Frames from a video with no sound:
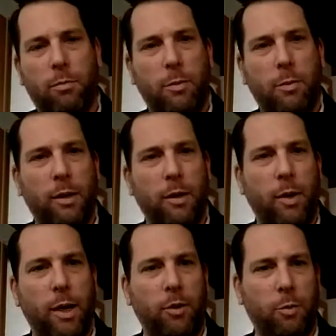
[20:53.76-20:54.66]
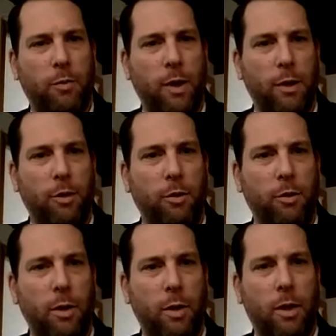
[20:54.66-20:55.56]
independent ratings providers,
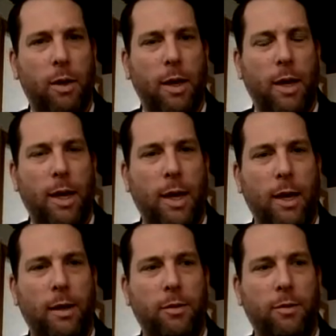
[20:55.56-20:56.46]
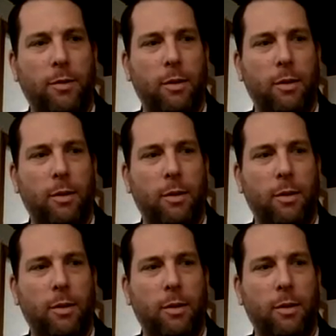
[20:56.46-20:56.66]
and